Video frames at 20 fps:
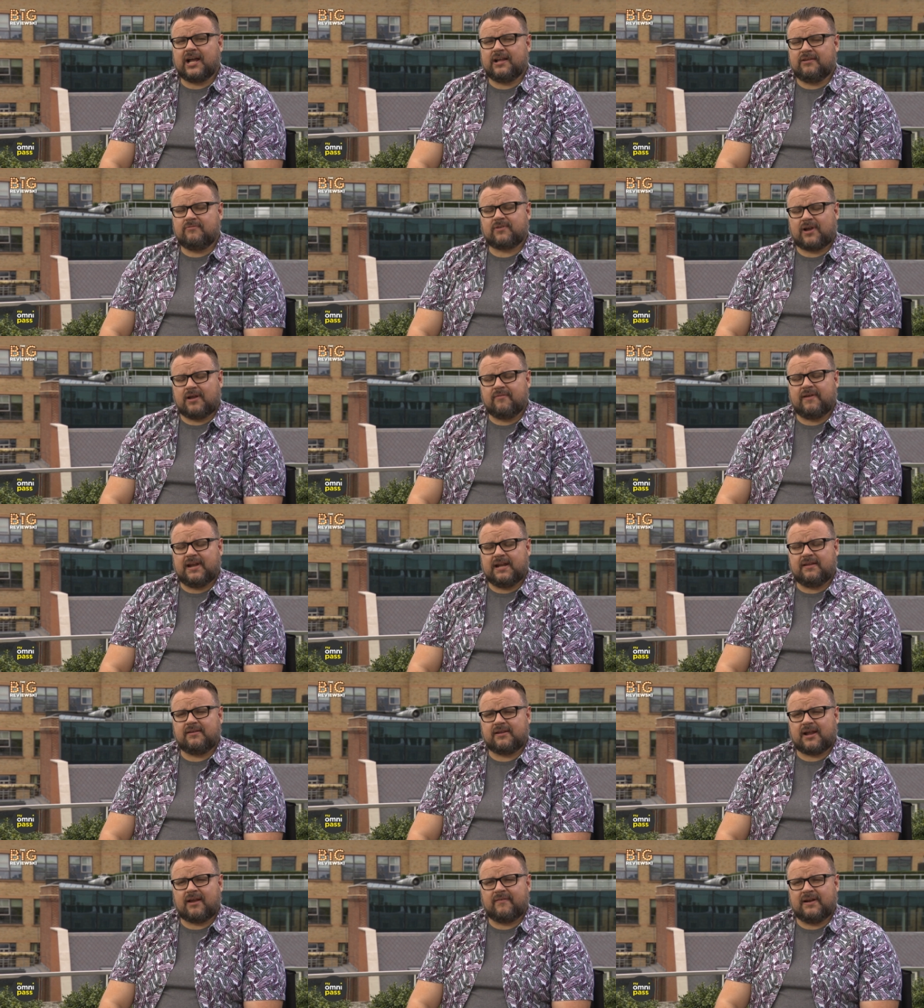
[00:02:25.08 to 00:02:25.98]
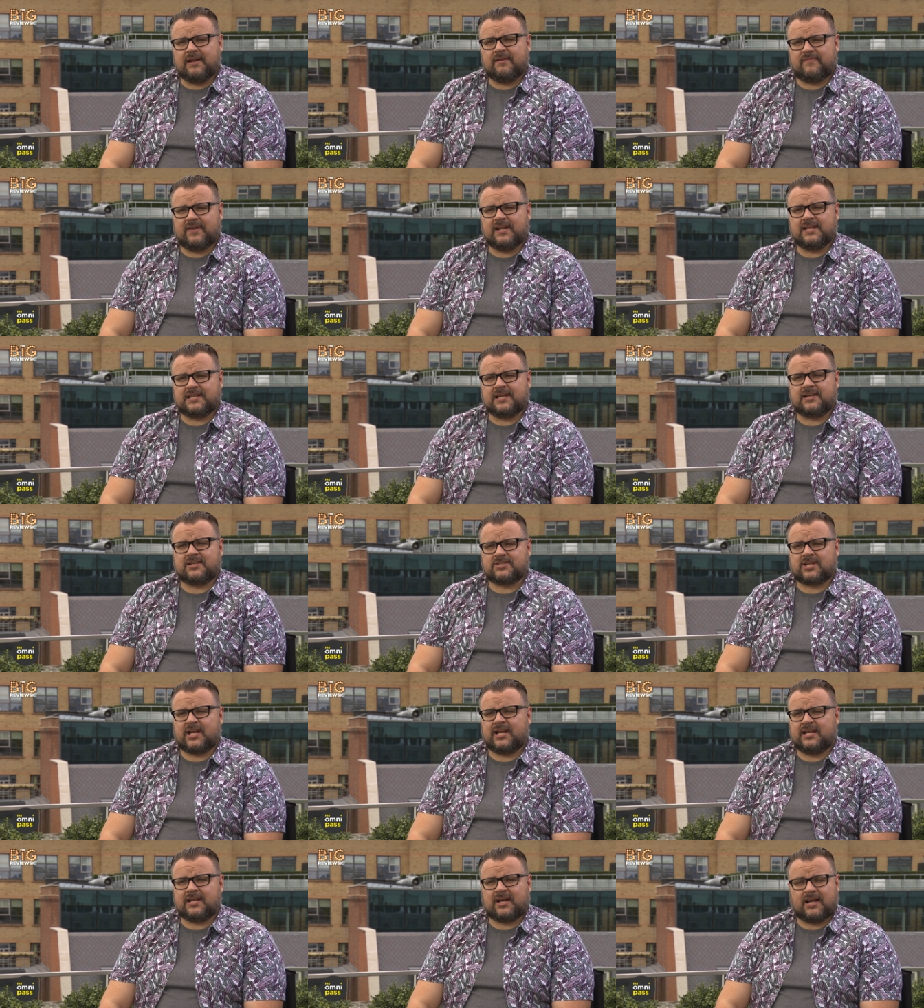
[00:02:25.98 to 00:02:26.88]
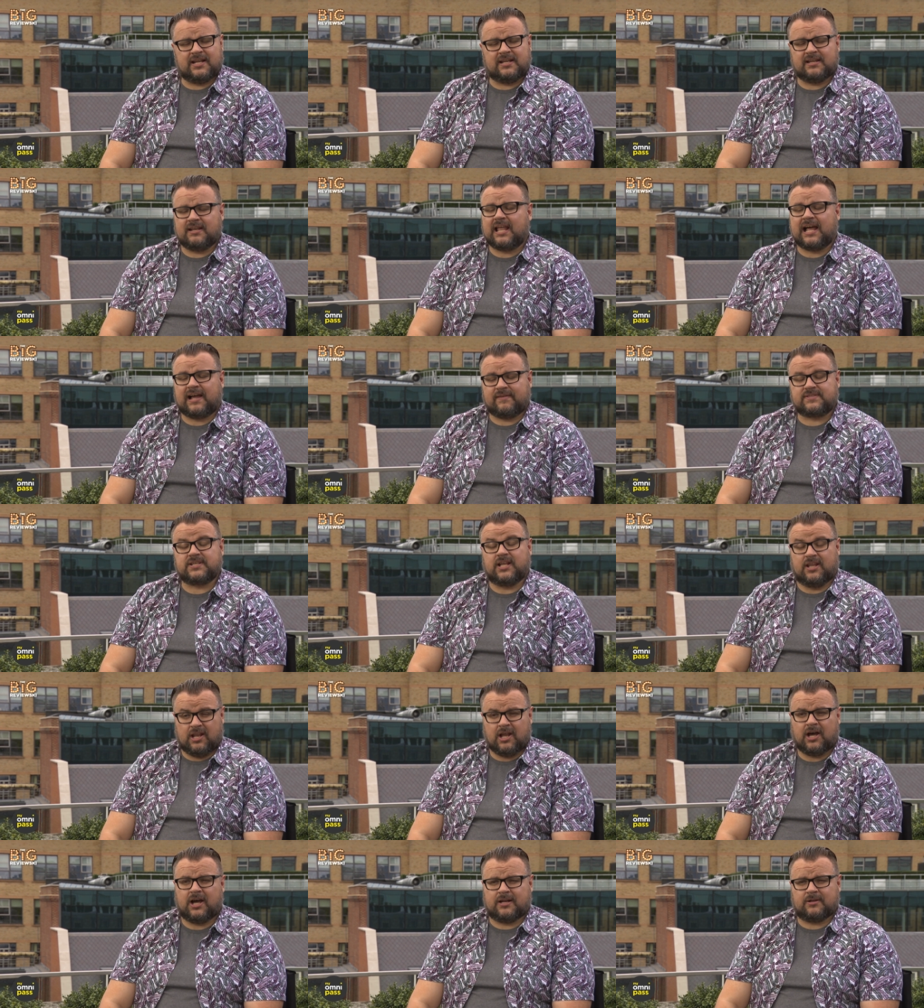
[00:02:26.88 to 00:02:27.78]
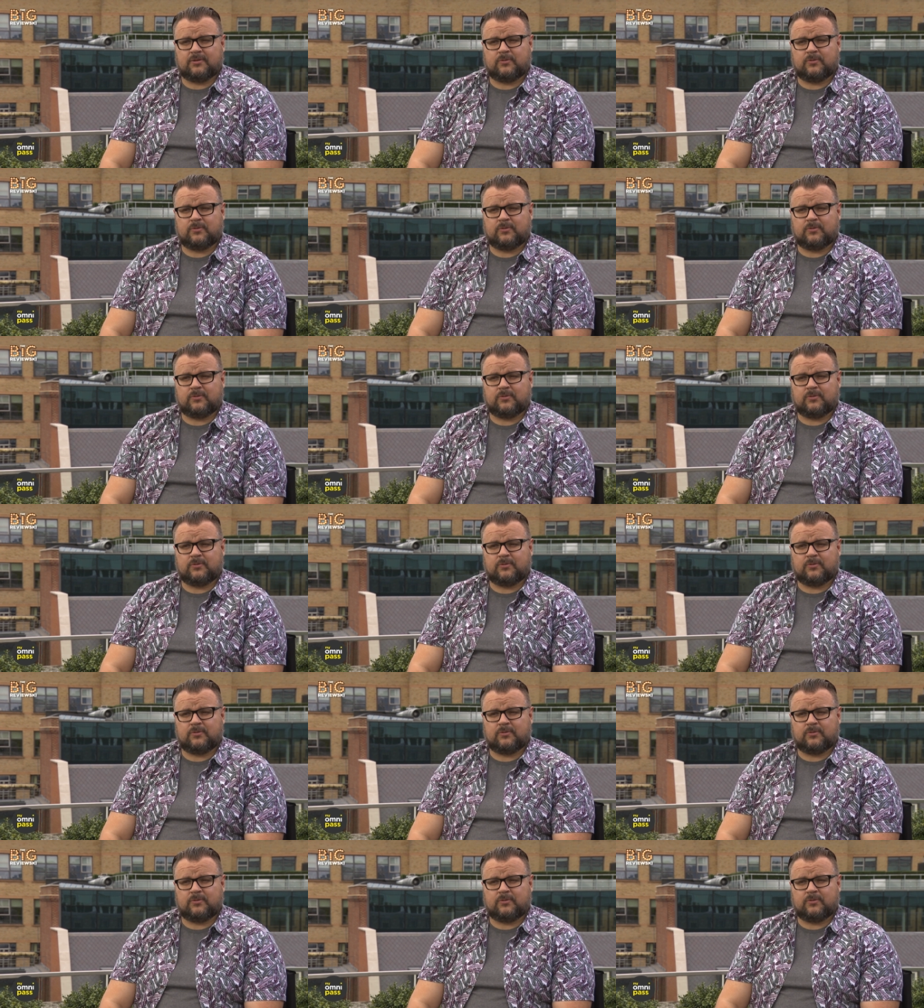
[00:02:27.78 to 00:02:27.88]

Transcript: I, I, I really I really feel it did, because I, I laughed a lot